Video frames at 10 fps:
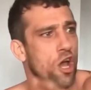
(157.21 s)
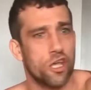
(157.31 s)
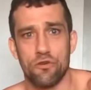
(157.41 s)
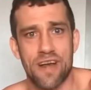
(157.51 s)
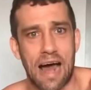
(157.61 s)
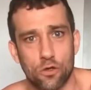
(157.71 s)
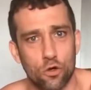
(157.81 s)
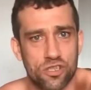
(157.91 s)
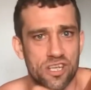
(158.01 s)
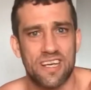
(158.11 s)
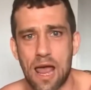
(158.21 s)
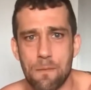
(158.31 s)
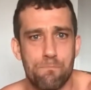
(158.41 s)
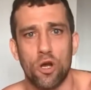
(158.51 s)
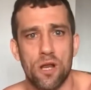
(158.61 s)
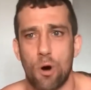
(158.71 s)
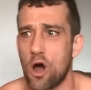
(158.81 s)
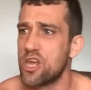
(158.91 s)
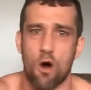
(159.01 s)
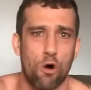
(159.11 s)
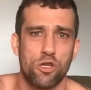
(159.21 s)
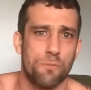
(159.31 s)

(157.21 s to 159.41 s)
you're an adult and you're getting bullied by your older